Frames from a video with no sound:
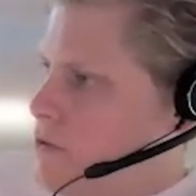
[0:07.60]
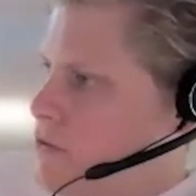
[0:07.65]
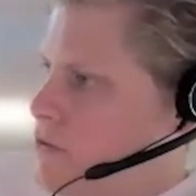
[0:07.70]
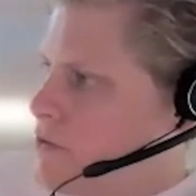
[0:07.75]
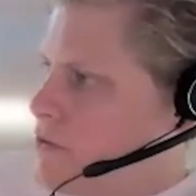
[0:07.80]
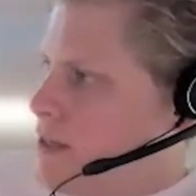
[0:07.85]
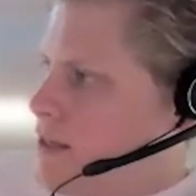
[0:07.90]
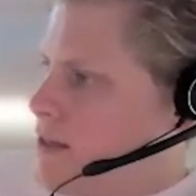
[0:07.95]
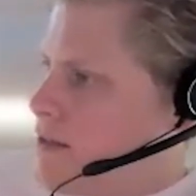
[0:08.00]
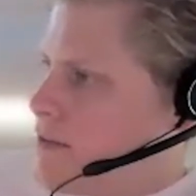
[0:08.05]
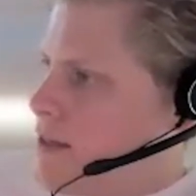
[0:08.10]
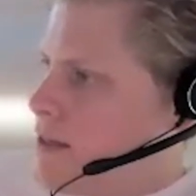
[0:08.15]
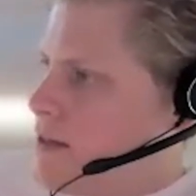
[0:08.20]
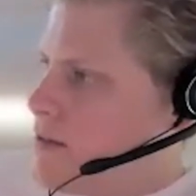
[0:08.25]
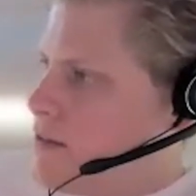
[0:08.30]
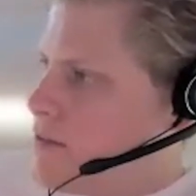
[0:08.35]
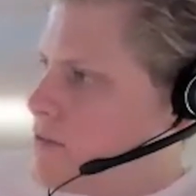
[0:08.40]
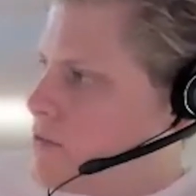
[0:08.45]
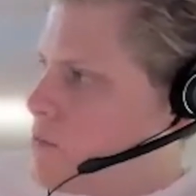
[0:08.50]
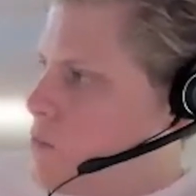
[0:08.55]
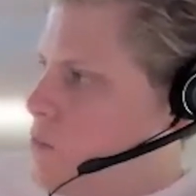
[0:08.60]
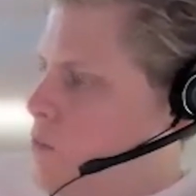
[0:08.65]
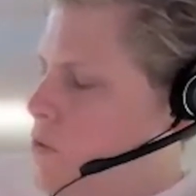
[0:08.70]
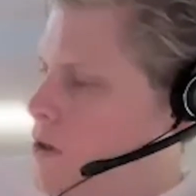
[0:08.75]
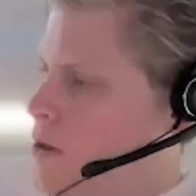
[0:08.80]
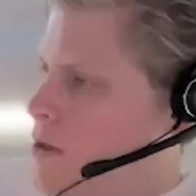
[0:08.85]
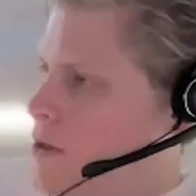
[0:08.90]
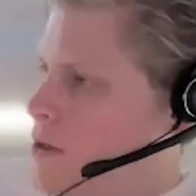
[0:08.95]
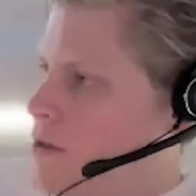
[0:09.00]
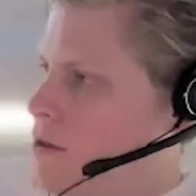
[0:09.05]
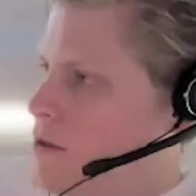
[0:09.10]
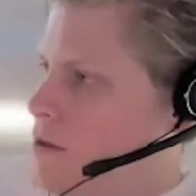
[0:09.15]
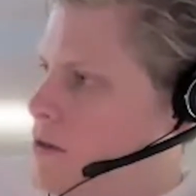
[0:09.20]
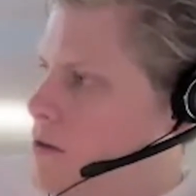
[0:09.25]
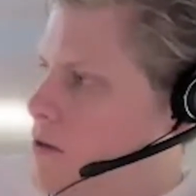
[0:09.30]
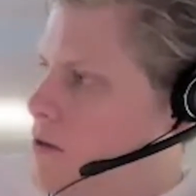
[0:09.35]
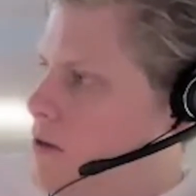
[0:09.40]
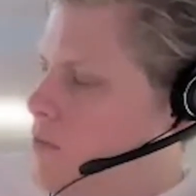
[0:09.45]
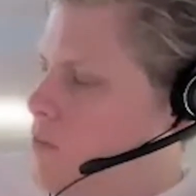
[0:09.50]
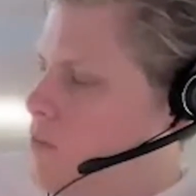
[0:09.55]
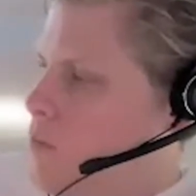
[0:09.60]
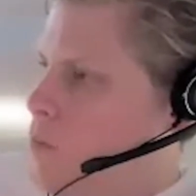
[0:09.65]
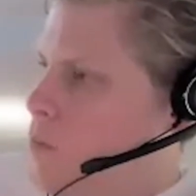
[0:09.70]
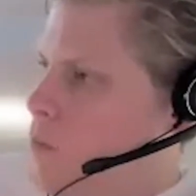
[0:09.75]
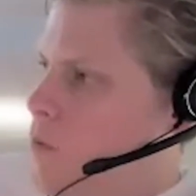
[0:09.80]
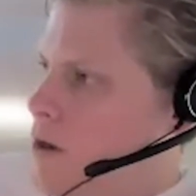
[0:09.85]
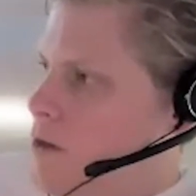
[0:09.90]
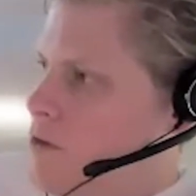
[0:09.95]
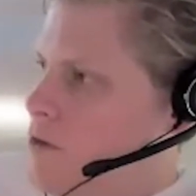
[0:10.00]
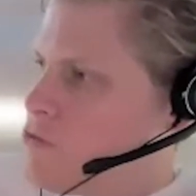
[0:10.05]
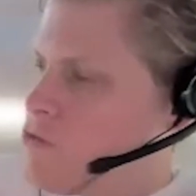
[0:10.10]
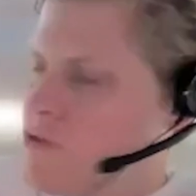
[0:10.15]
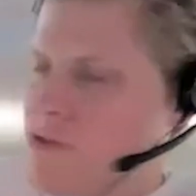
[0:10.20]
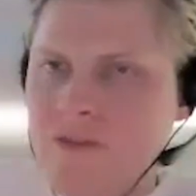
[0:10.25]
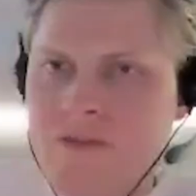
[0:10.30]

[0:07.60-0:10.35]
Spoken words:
that is one sort